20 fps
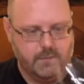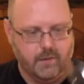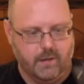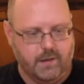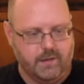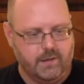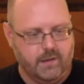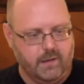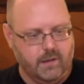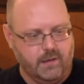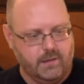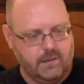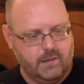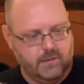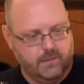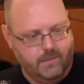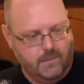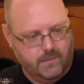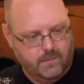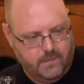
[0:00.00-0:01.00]
Well, actually,
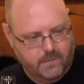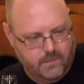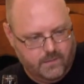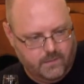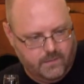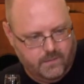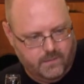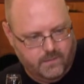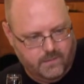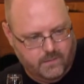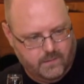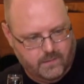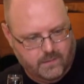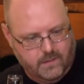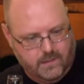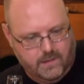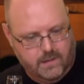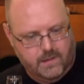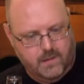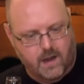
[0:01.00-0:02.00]
let's,
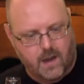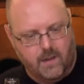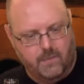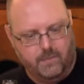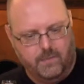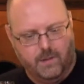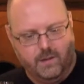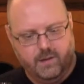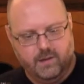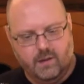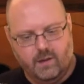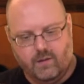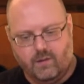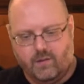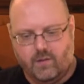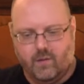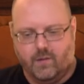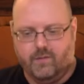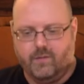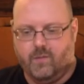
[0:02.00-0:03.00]
let's dump,
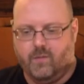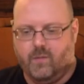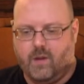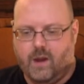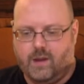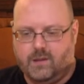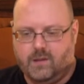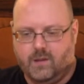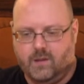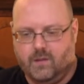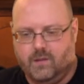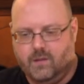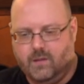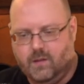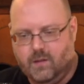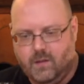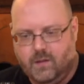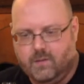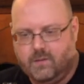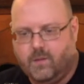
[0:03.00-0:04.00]
though going from red to,
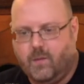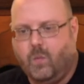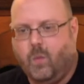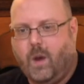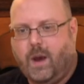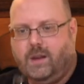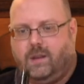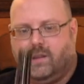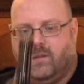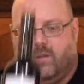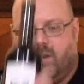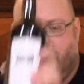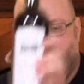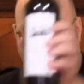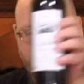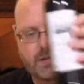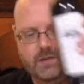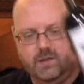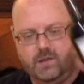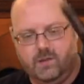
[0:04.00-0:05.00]
from white to red
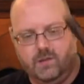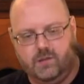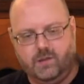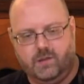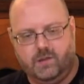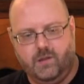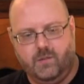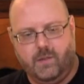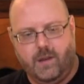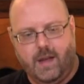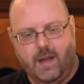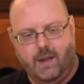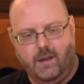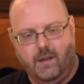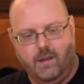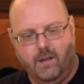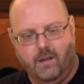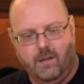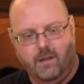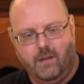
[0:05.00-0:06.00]
isn't usually too
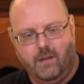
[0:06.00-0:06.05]
bad.